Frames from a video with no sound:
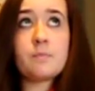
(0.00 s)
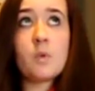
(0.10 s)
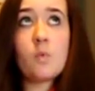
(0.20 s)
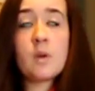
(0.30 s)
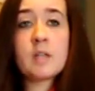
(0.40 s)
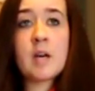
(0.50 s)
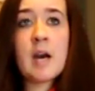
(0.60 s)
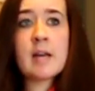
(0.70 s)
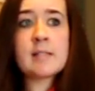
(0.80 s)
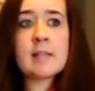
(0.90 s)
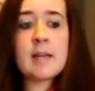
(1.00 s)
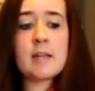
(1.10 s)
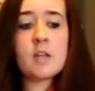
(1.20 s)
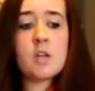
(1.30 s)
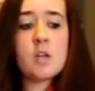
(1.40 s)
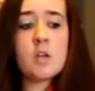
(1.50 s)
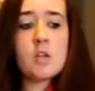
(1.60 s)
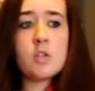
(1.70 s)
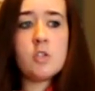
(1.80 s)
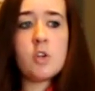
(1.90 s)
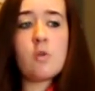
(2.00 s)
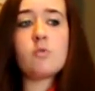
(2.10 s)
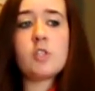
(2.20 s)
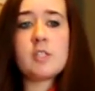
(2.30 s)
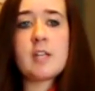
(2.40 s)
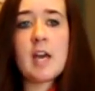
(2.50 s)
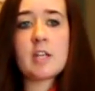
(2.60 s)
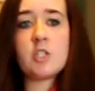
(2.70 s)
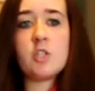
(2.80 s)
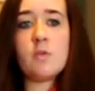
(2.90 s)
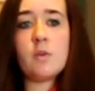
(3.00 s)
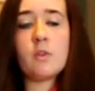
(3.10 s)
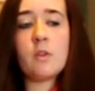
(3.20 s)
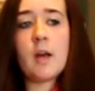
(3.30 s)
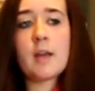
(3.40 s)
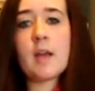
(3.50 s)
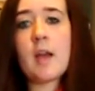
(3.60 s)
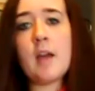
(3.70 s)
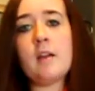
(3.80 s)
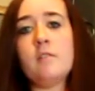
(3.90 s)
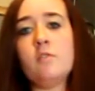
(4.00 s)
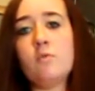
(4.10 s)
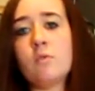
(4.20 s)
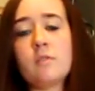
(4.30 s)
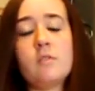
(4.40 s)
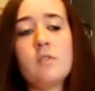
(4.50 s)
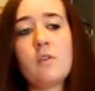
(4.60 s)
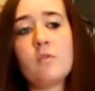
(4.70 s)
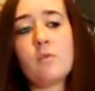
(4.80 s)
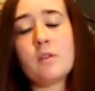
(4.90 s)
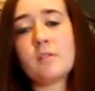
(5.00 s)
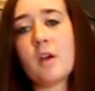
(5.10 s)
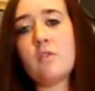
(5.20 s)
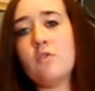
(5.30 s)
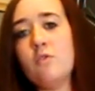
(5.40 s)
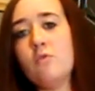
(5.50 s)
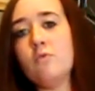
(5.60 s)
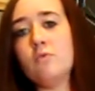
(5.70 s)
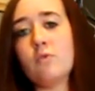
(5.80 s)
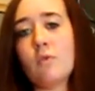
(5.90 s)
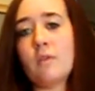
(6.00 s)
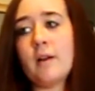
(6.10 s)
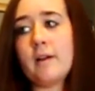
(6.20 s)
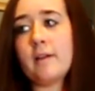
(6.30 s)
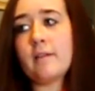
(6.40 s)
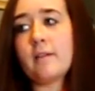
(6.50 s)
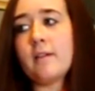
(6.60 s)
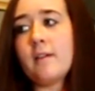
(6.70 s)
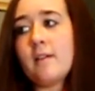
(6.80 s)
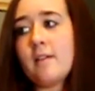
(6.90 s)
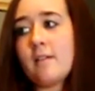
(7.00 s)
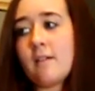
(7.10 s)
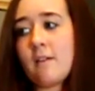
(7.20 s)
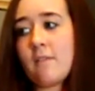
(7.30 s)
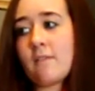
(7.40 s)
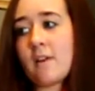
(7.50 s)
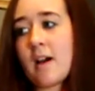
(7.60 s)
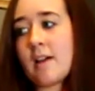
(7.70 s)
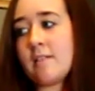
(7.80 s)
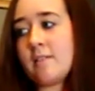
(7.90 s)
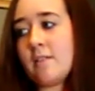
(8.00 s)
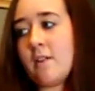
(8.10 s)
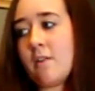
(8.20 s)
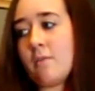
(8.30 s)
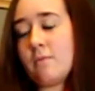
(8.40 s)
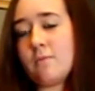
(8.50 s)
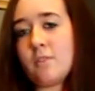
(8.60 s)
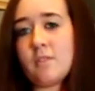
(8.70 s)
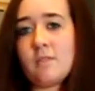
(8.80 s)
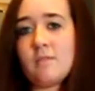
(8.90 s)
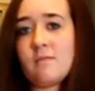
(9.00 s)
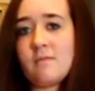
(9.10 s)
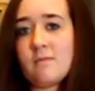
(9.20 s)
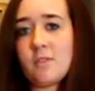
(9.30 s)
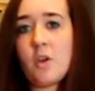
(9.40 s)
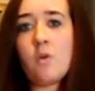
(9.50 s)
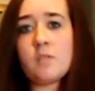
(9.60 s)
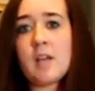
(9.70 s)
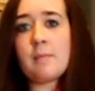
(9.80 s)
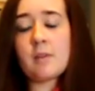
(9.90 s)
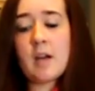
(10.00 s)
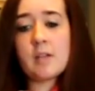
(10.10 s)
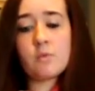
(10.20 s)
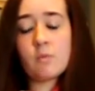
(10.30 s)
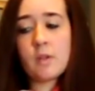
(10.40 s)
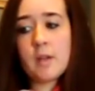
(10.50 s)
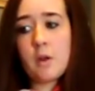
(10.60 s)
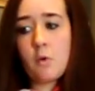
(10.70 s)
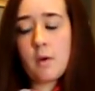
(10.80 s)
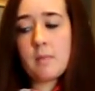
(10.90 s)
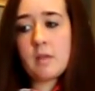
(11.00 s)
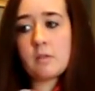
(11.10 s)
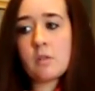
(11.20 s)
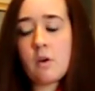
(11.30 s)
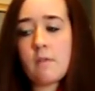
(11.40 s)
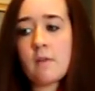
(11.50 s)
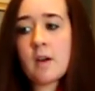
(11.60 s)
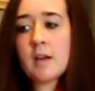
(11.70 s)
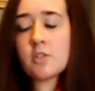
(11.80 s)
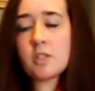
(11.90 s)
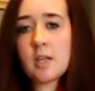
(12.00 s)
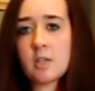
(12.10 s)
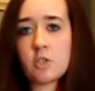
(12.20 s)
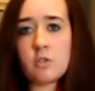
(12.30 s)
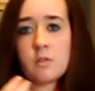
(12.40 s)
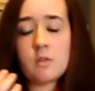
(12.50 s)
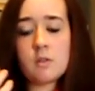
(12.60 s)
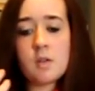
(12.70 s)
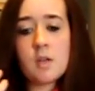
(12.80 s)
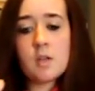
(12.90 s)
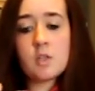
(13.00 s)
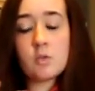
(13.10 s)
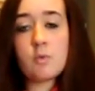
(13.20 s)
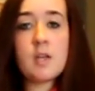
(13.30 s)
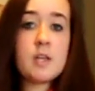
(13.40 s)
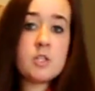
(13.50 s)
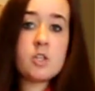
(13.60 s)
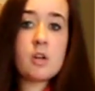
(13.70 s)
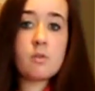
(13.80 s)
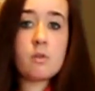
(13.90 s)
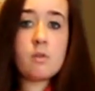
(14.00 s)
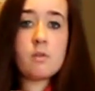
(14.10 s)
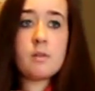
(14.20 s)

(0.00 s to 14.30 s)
when guys, like, don't just text you and they're like, hey, you want to send nudes, or, like, or if guys, you know, just those type of guys really annoy me. So if a guy's just like sweet in general